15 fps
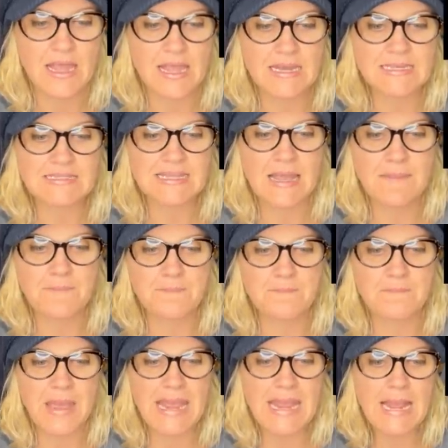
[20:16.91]
It is a
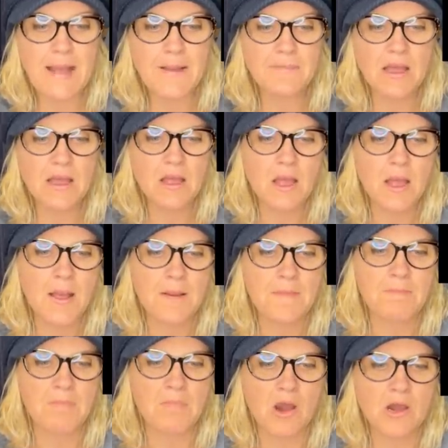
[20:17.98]
Bam
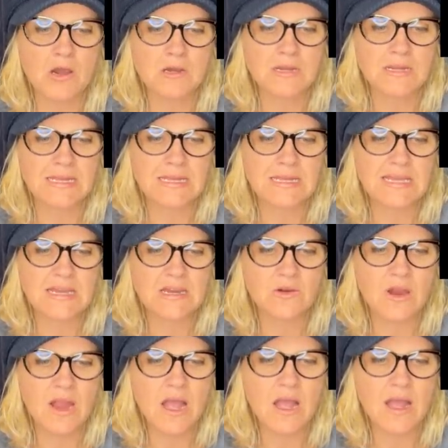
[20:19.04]

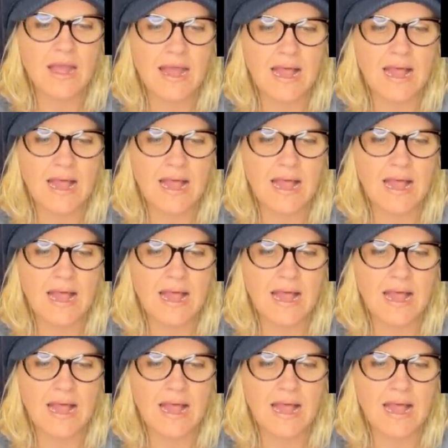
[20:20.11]
Margera